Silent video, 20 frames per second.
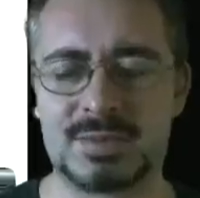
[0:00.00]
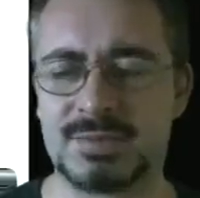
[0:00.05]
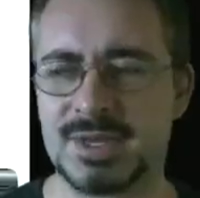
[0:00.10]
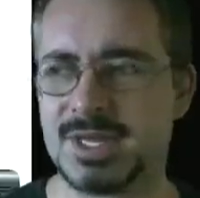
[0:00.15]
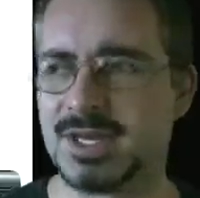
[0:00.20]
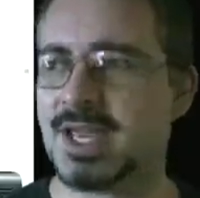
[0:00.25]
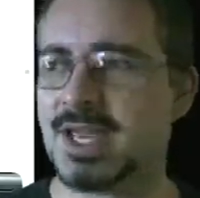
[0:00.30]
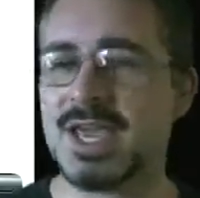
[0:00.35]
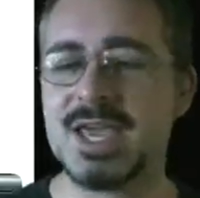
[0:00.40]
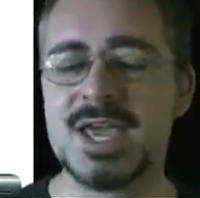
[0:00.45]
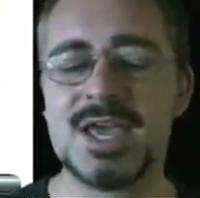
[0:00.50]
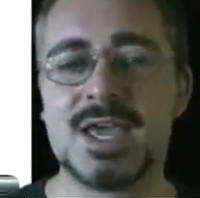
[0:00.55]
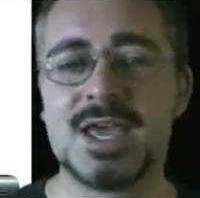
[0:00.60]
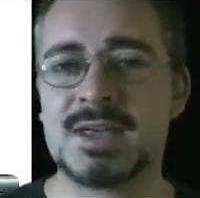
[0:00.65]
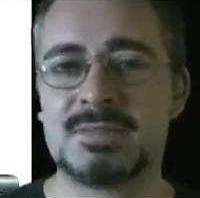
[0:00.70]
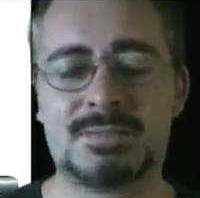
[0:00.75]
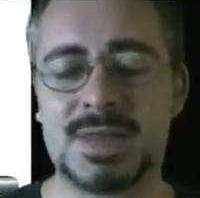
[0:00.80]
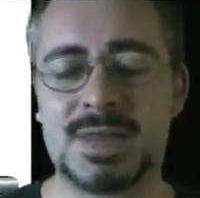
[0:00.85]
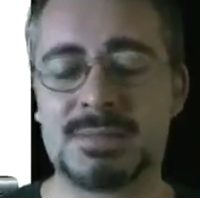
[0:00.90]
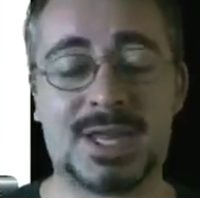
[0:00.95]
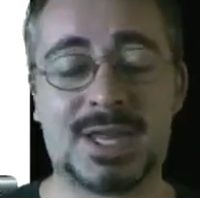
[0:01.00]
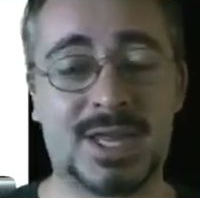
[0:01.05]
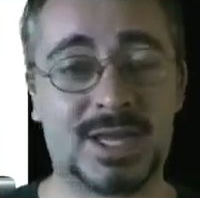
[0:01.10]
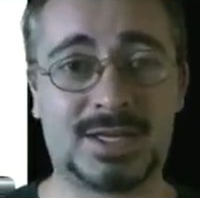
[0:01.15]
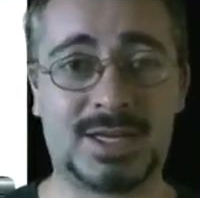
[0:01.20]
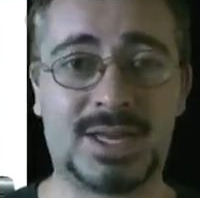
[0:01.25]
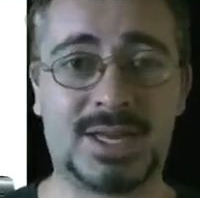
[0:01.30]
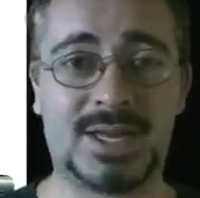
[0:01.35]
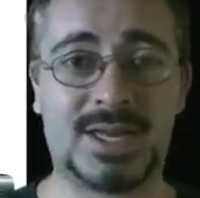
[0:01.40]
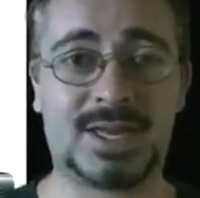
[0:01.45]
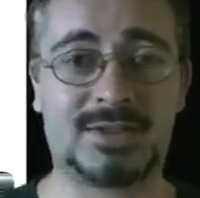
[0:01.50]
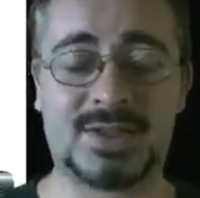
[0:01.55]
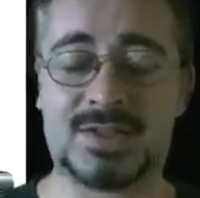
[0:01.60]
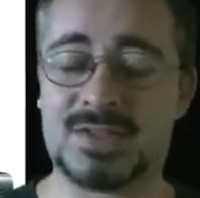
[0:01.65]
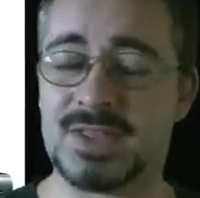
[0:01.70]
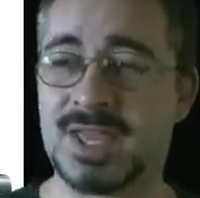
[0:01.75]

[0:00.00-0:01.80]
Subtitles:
I mean, people aren't going to get that.